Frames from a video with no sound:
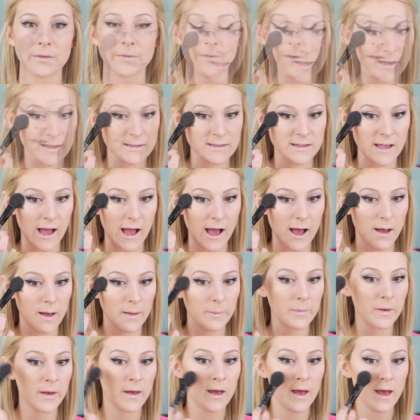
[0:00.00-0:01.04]
Just kind of
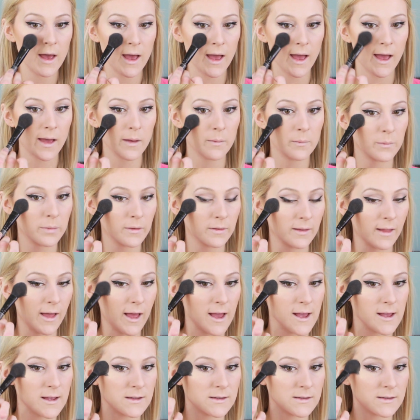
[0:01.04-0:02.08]
tap and
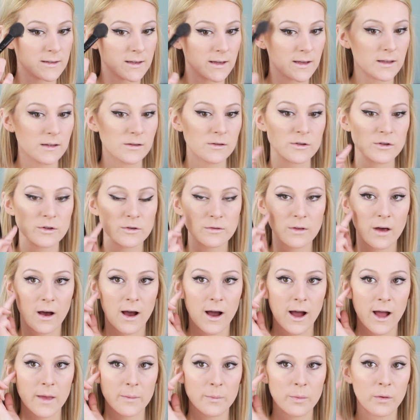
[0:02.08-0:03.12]
blend into the
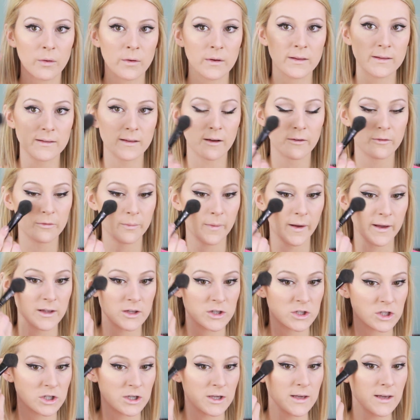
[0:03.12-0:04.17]
high points of my
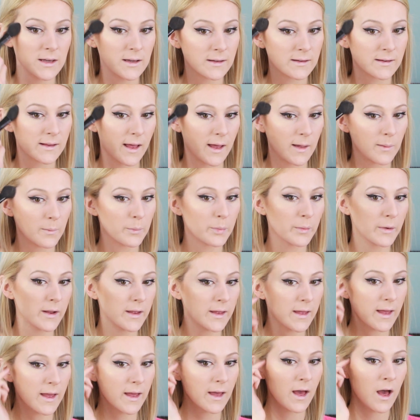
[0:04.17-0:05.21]
cheeks and
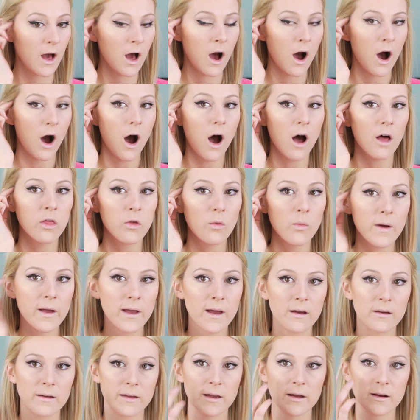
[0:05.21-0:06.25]
bring it all the
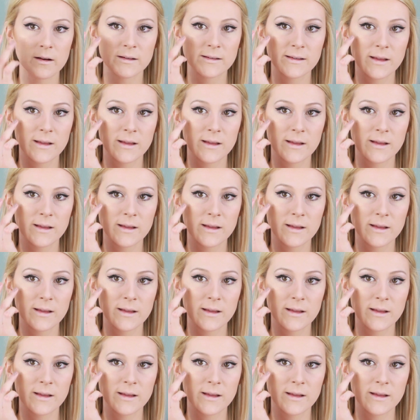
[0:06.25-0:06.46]
way out here.